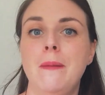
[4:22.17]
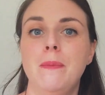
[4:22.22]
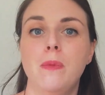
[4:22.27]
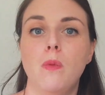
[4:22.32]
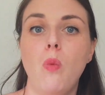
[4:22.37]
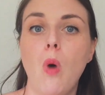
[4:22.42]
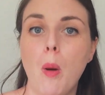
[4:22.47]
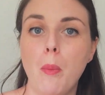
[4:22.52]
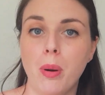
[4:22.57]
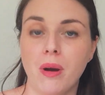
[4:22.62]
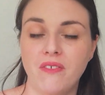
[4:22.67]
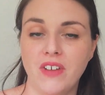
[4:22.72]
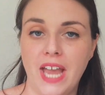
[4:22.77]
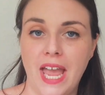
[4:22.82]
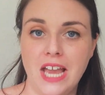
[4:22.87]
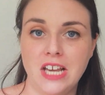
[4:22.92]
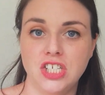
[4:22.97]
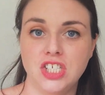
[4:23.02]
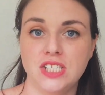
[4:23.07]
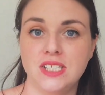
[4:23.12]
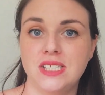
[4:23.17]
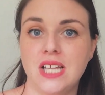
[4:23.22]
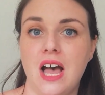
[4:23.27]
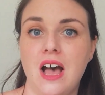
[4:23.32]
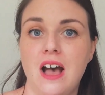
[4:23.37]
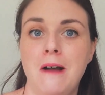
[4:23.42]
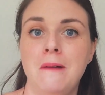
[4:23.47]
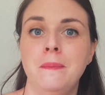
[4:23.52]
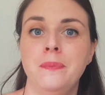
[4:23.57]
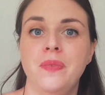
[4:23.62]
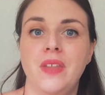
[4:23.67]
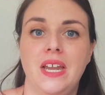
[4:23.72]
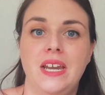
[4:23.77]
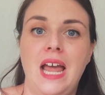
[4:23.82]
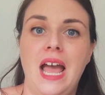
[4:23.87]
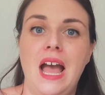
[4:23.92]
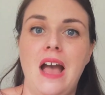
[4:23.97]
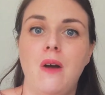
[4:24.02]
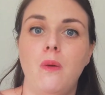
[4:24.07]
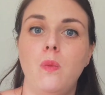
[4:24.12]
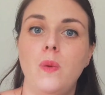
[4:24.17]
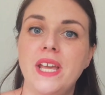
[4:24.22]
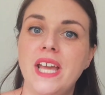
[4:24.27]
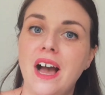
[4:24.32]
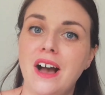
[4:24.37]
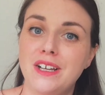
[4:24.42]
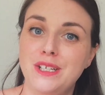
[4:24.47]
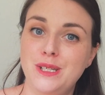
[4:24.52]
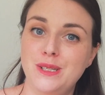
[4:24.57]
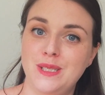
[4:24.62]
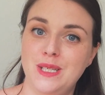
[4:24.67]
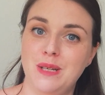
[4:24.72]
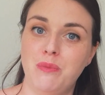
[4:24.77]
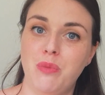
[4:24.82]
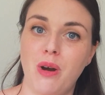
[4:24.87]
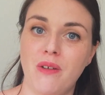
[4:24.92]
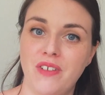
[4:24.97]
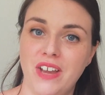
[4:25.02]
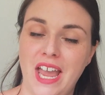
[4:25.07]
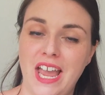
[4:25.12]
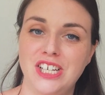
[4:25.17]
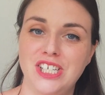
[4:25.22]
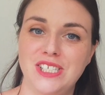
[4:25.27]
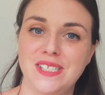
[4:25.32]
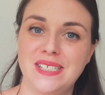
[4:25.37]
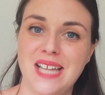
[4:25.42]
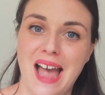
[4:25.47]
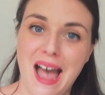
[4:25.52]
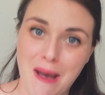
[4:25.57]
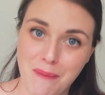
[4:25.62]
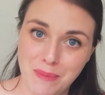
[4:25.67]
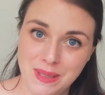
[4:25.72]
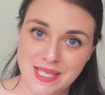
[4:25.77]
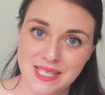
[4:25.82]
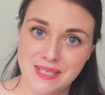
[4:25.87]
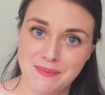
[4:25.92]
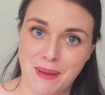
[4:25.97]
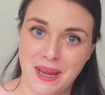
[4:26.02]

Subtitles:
what provocations are and how we are using provocations at Mrs.